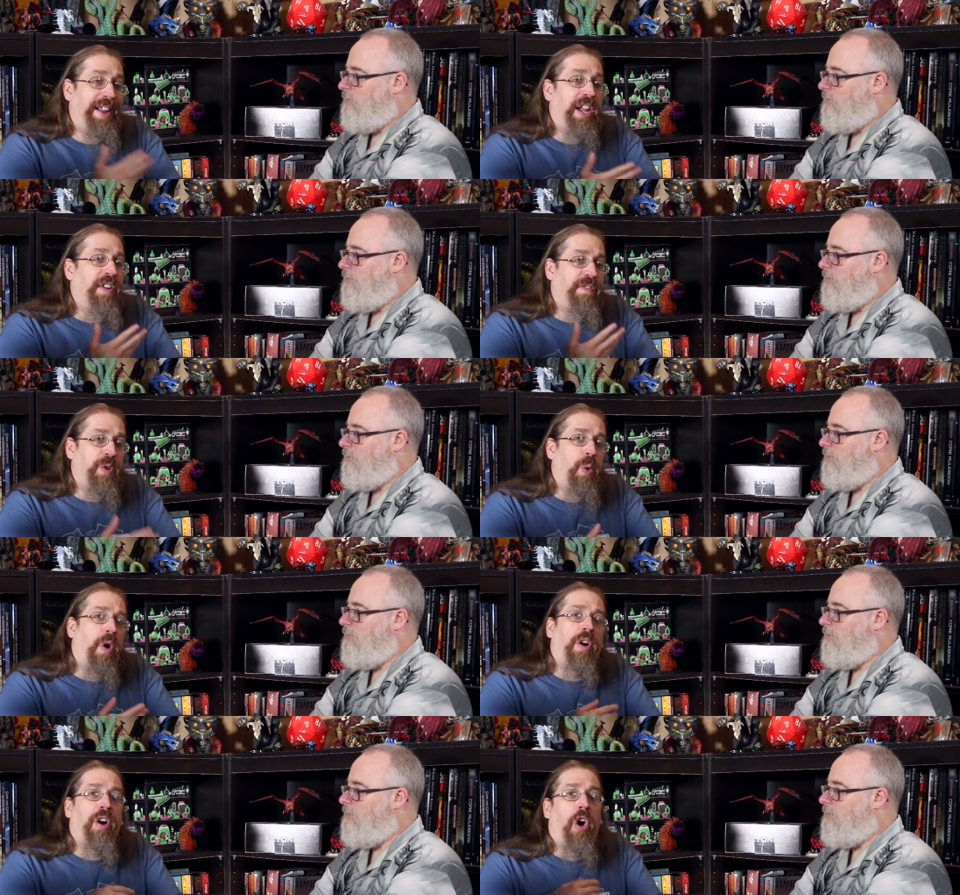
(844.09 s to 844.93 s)
Speaker 1: if you
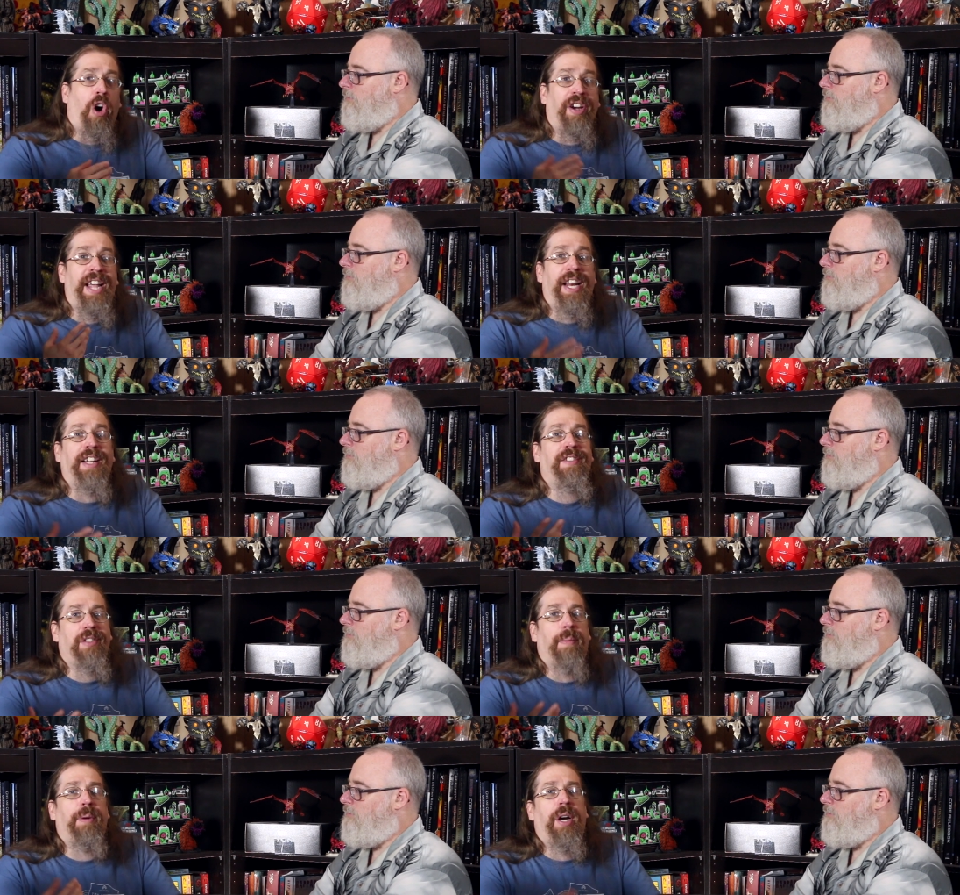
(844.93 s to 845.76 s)
are are
Speaker 2: getting
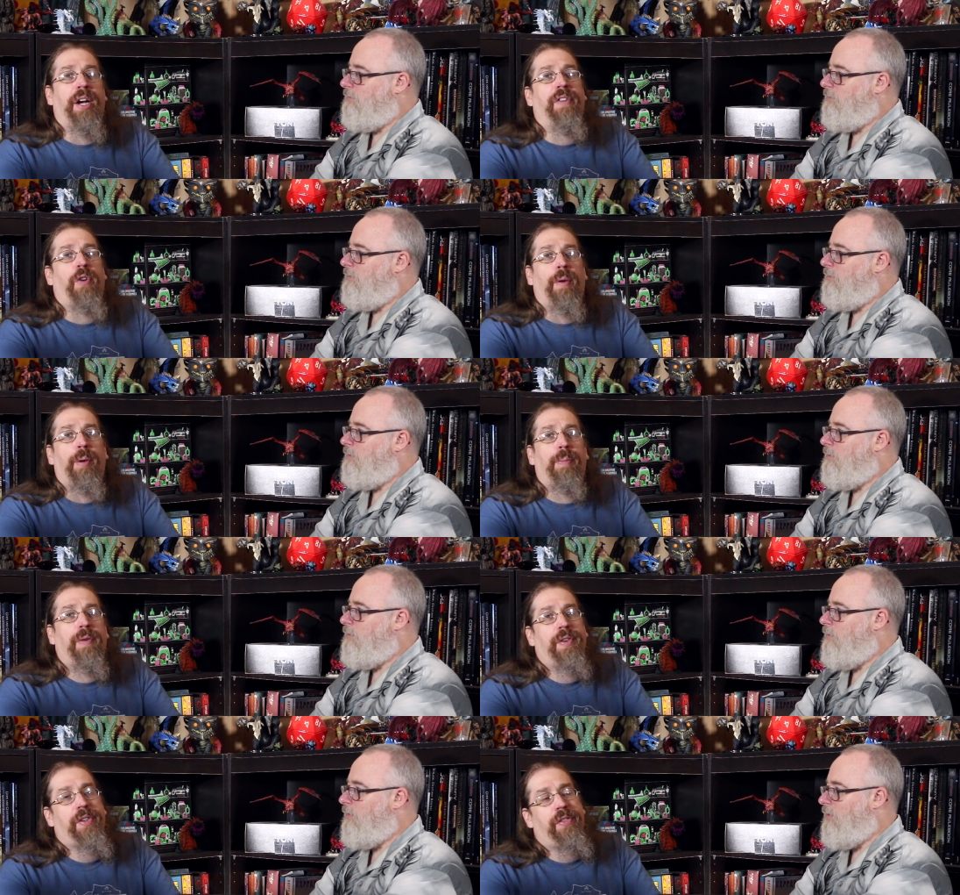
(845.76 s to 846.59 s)
some kind of armor
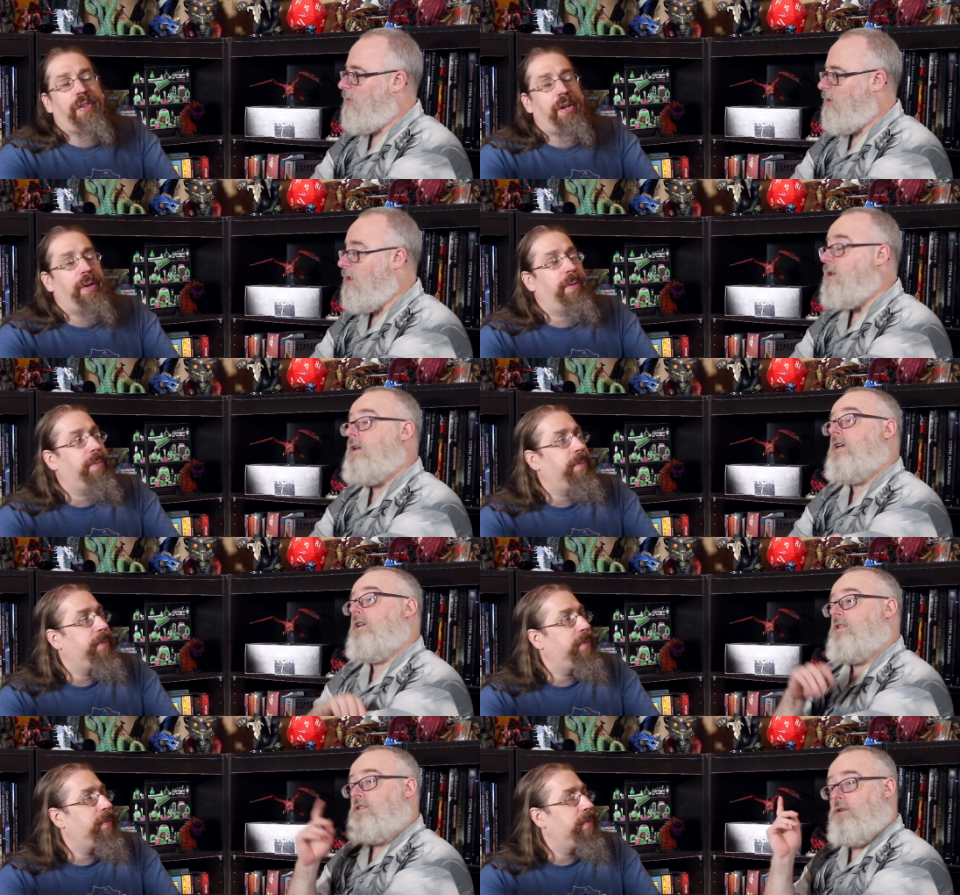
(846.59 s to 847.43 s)
proficiency
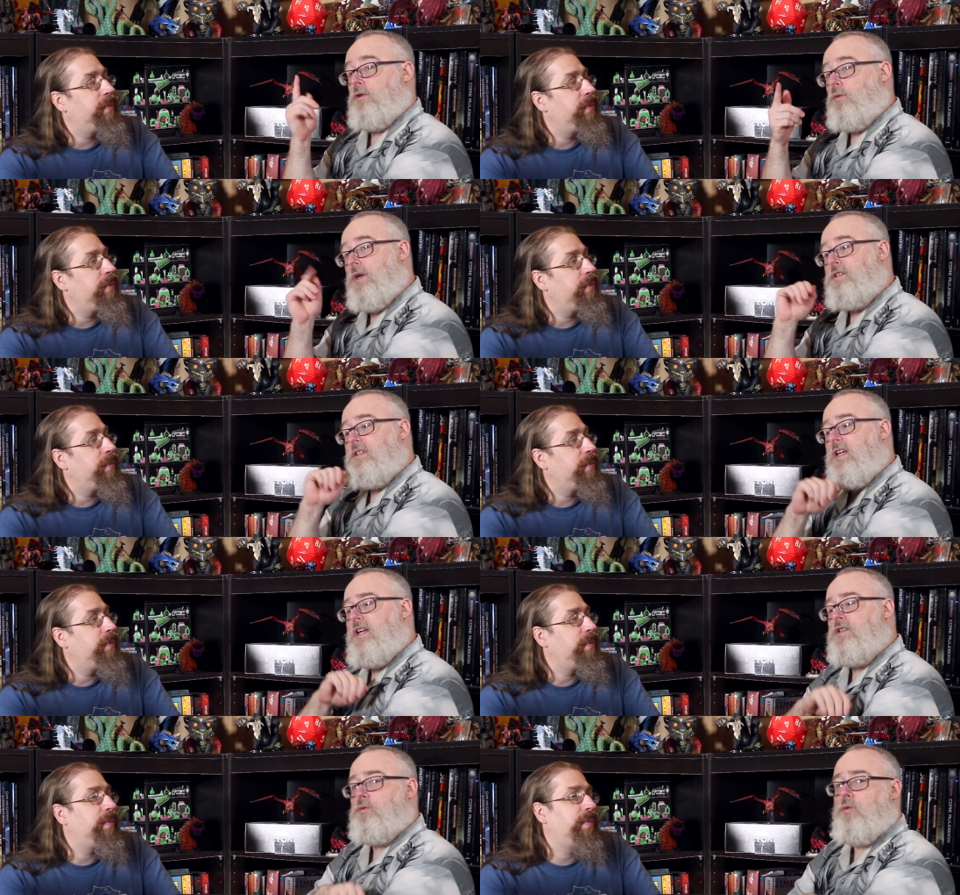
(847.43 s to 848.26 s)
so the question
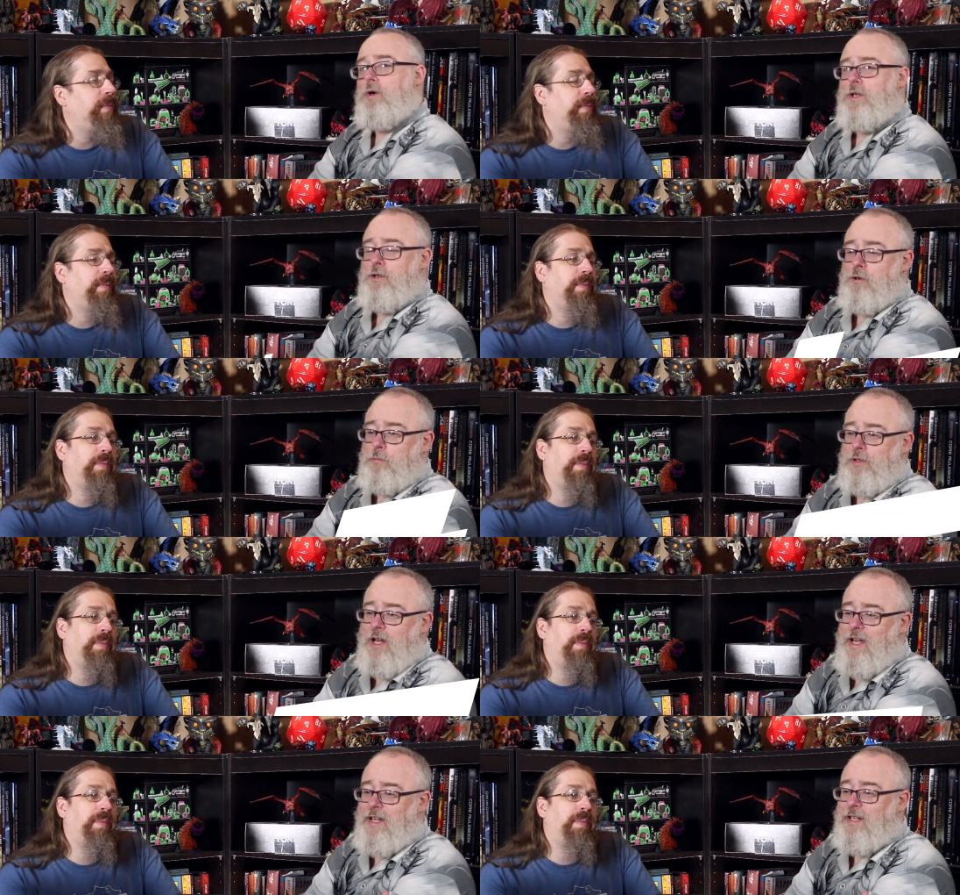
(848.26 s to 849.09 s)
is what are you
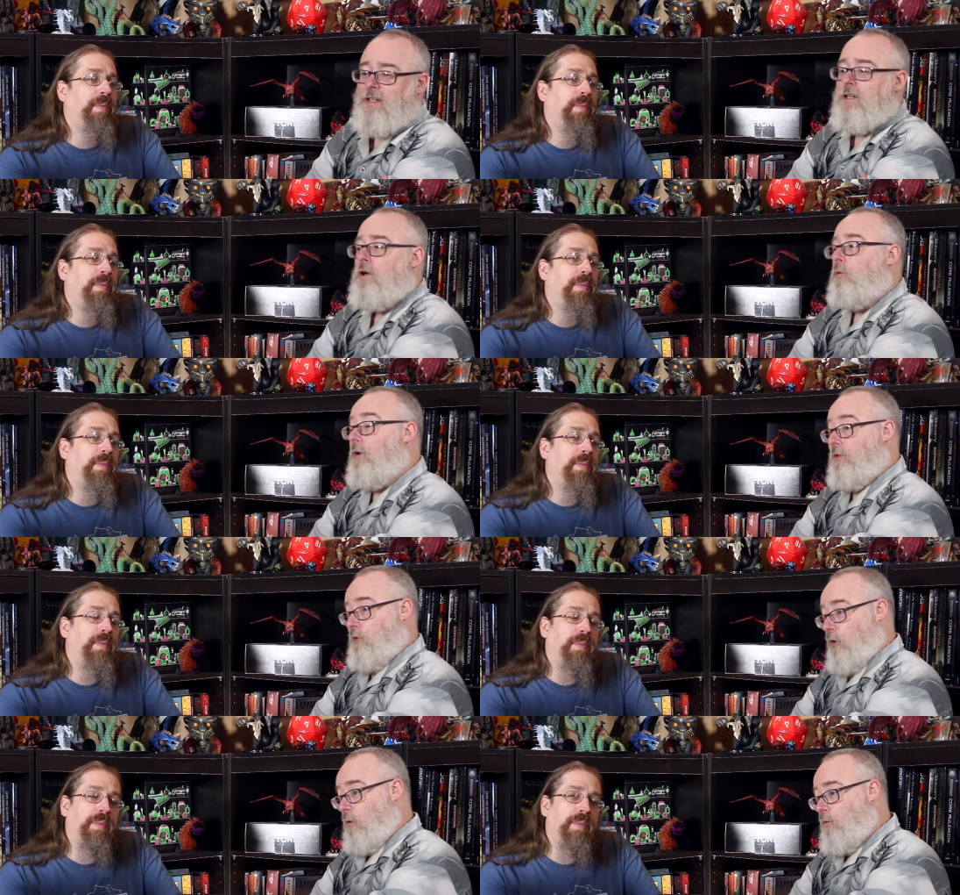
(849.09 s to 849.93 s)
playing with
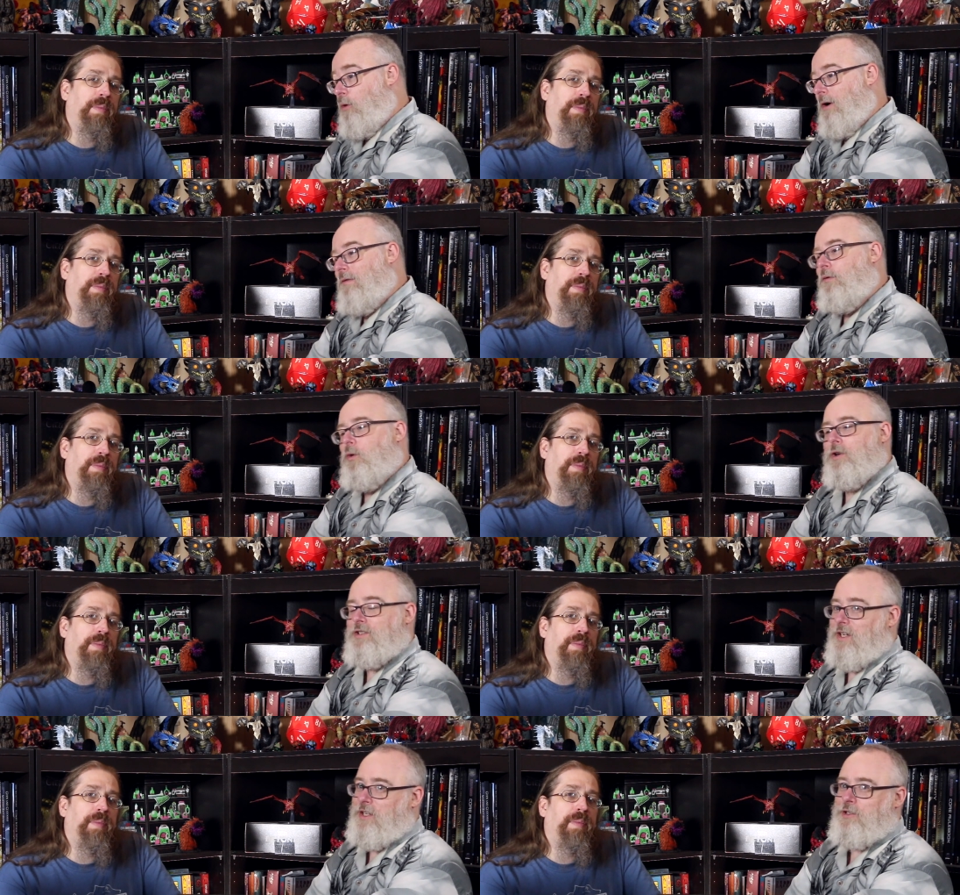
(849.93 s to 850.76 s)
your
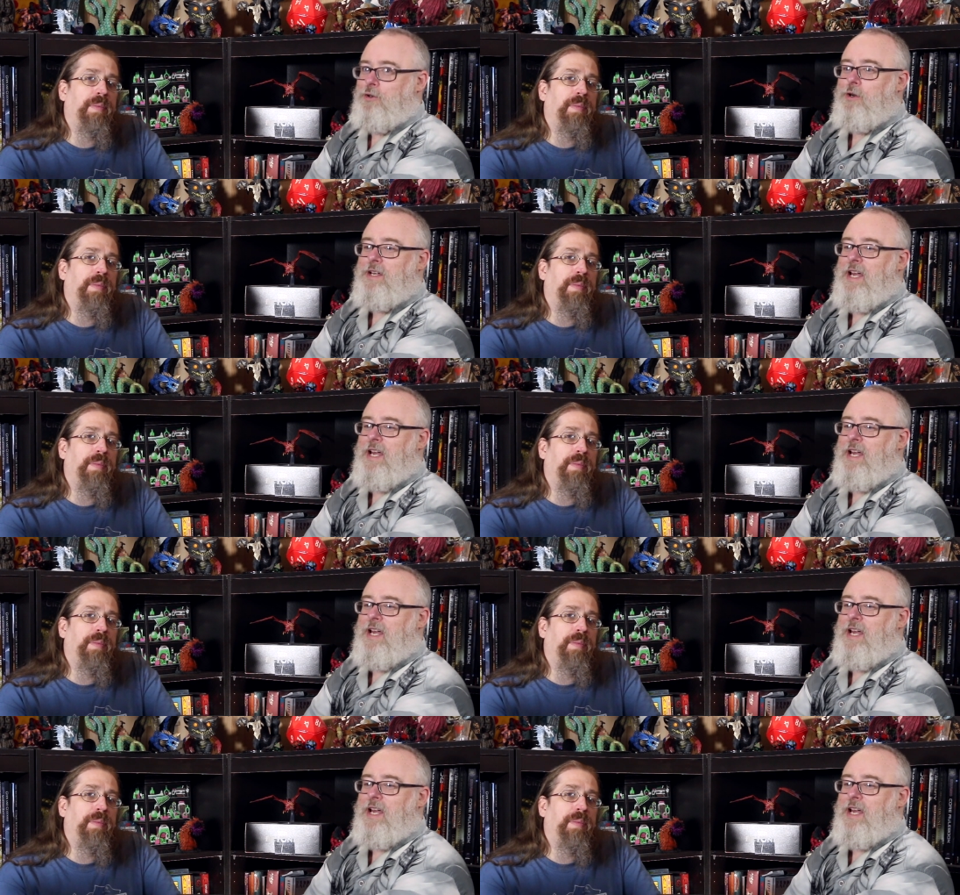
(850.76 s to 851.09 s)
warforged in your